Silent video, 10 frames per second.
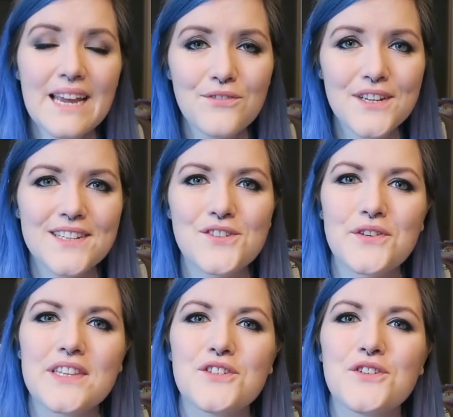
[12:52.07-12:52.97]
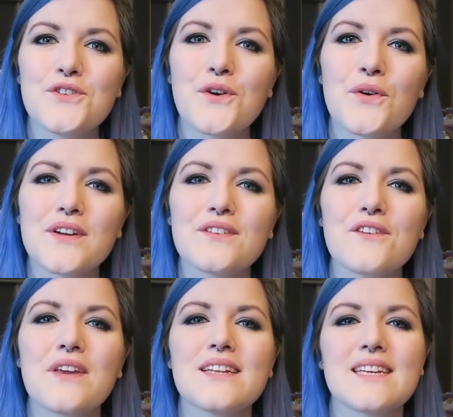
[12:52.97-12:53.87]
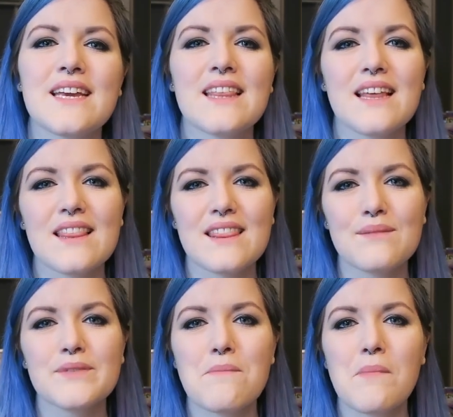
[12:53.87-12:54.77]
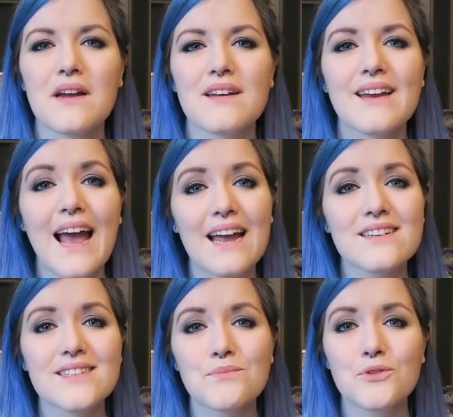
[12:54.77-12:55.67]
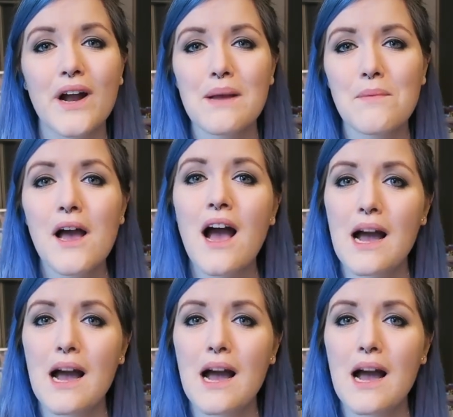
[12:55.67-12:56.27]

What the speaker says: If you did enjoy this tutorial, don't forget to hit that thumbs up button and subscribe.